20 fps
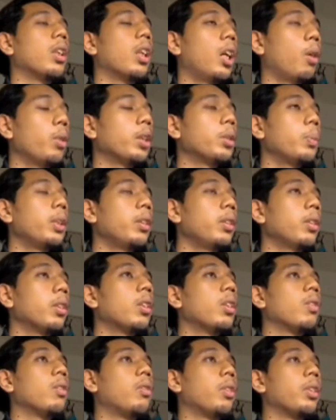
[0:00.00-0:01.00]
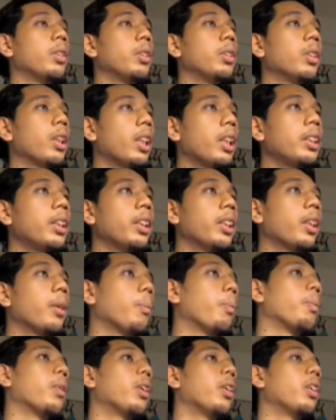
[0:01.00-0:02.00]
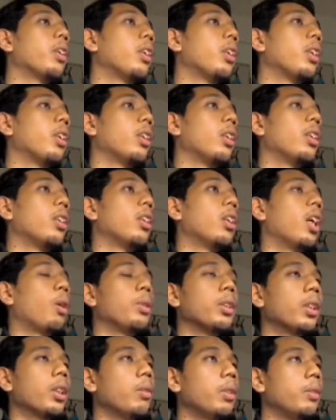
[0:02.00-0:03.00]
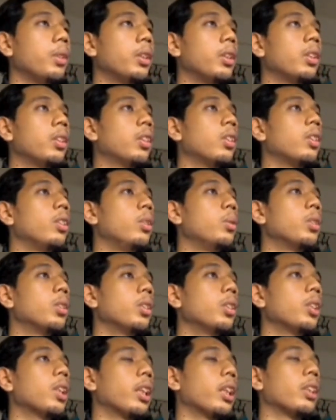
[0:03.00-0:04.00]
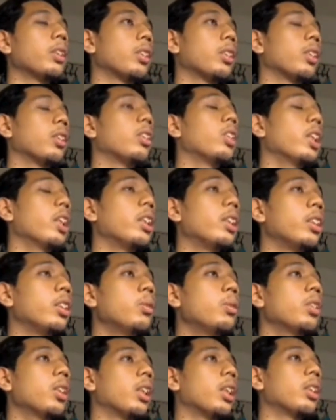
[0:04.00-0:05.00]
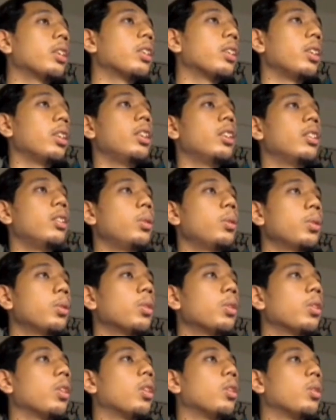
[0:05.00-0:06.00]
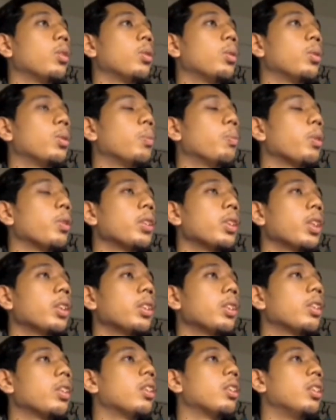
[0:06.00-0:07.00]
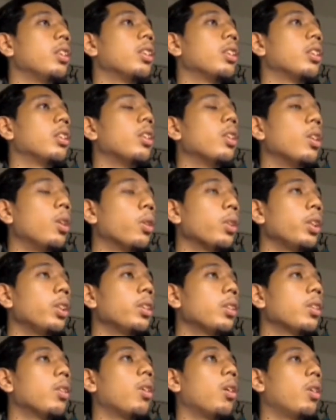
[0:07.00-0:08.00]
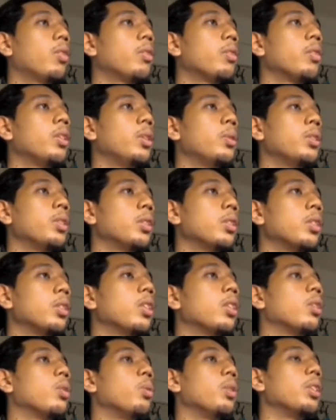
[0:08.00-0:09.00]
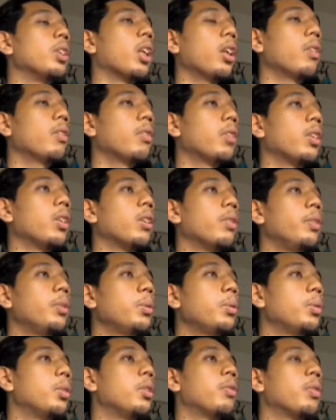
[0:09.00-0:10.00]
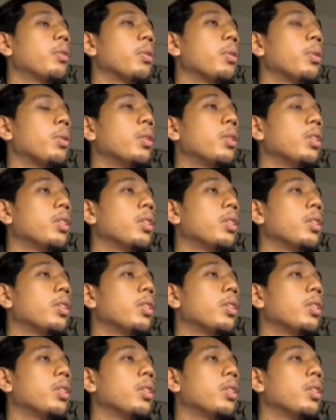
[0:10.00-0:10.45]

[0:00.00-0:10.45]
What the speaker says: I will explain for the class diagram. I will start with the user class. In the user class, it is used to process the login of the user, which have a few different roles.